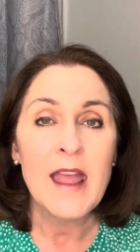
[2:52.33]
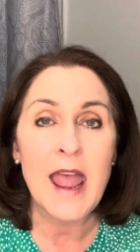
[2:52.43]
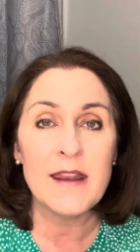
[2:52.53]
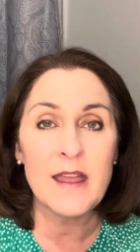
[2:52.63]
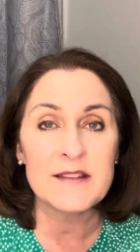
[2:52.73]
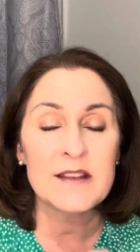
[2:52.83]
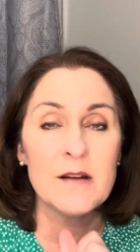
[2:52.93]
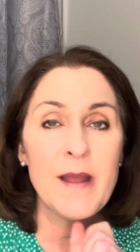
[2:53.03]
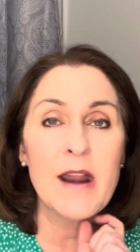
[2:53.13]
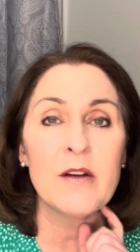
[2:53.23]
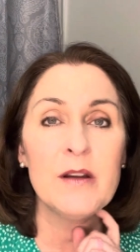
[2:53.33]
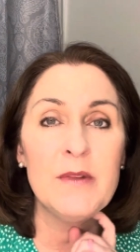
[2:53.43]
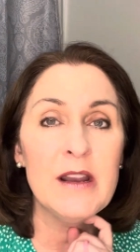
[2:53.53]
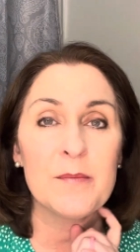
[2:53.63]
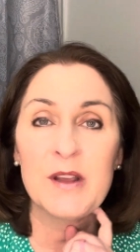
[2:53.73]
And that's going to matter in a
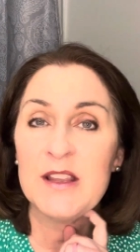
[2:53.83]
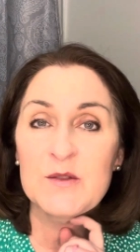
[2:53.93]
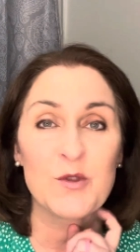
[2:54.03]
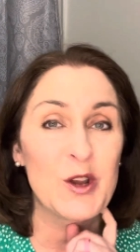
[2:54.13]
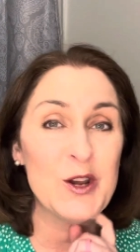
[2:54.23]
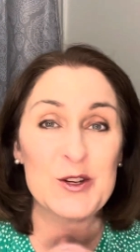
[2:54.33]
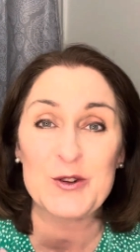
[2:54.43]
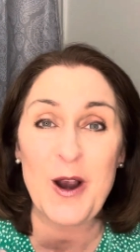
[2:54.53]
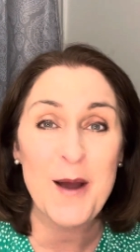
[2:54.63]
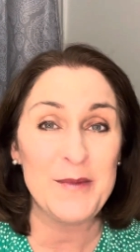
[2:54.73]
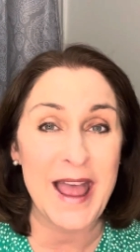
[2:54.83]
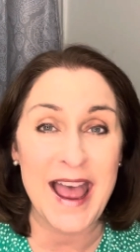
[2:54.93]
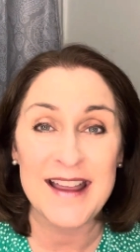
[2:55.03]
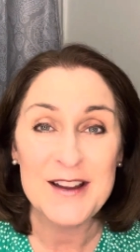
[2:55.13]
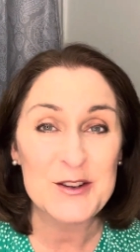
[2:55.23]
minute, because we're going to drop
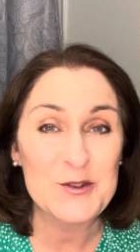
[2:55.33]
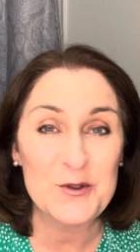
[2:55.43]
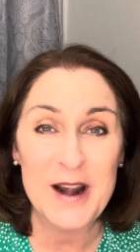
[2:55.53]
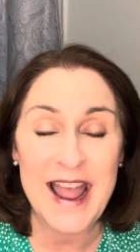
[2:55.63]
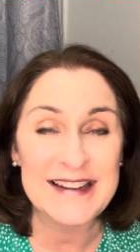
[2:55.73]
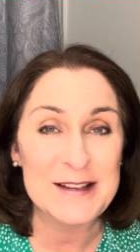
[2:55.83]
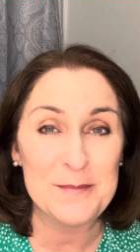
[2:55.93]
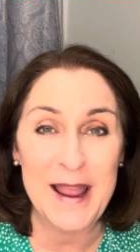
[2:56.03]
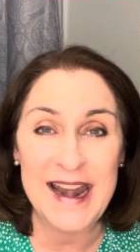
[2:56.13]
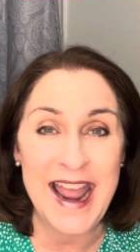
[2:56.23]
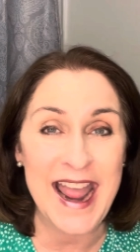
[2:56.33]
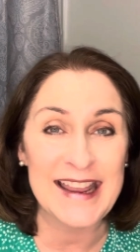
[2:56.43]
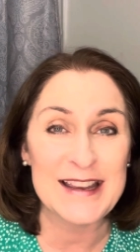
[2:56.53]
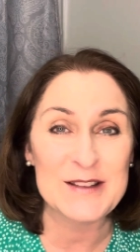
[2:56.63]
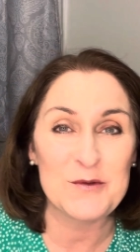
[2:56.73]
that short-acting beta
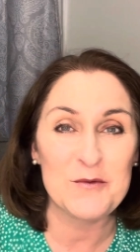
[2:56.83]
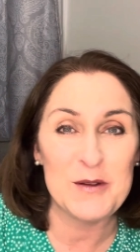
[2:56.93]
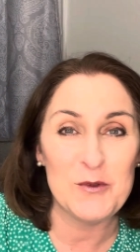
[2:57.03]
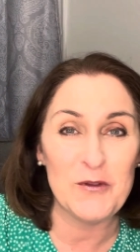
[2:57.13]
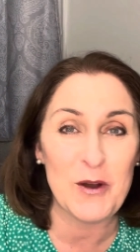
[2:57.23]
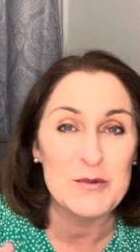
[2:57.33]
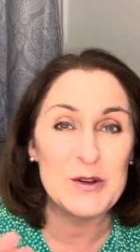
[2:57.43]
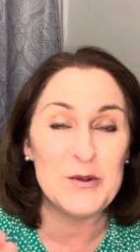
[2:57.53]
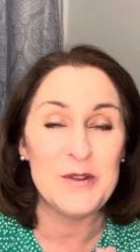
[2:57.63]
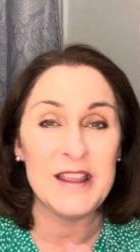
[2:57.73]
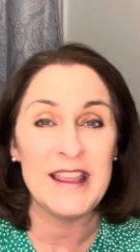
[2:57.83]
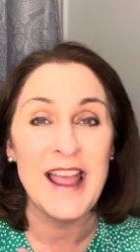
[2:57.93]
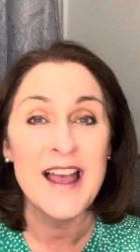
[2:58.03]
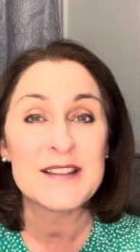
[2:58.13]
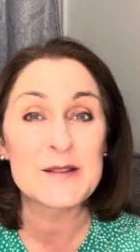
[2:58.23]
agonist when we move up to
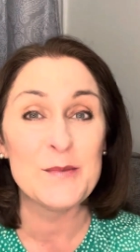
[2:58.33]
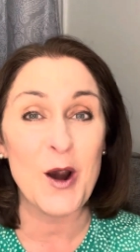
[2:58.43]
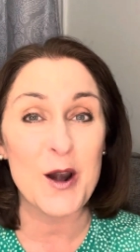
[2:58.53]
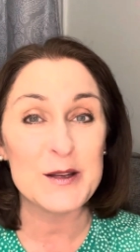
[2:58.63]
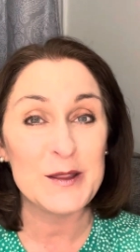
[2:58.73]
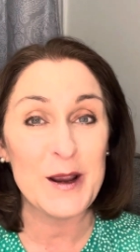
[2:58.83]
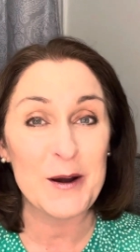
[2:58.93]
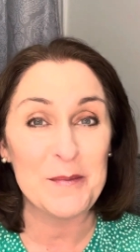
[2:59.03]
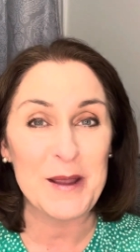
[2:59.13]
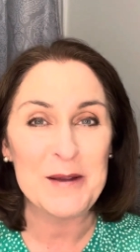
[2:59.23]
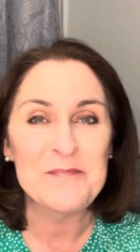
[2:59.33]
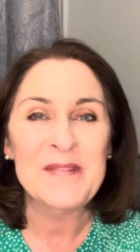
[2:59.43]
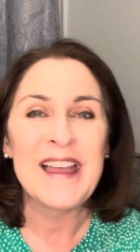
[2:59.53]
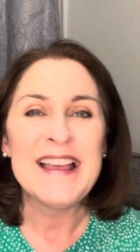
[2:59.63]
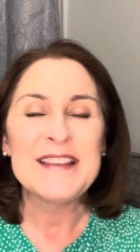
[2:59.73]
the SMART therapy.
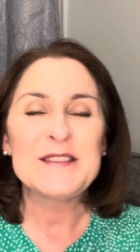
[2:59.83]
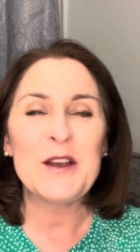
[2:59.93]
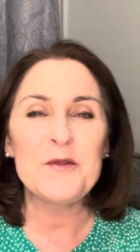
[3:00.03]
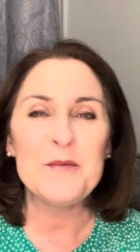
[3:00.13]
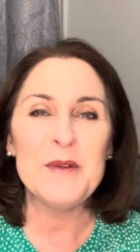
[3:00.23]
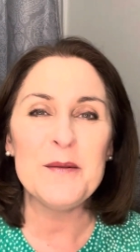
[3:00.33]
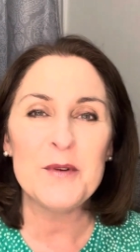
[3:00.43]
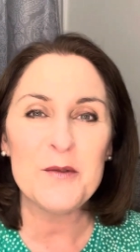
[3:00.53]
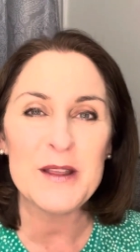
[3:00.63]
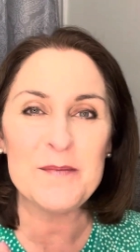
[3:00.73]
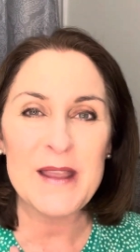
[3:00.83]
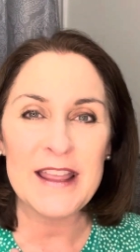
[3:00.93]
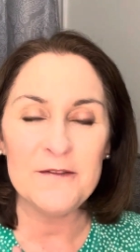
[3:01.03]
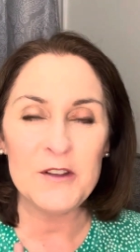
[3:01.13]
So remember with me, if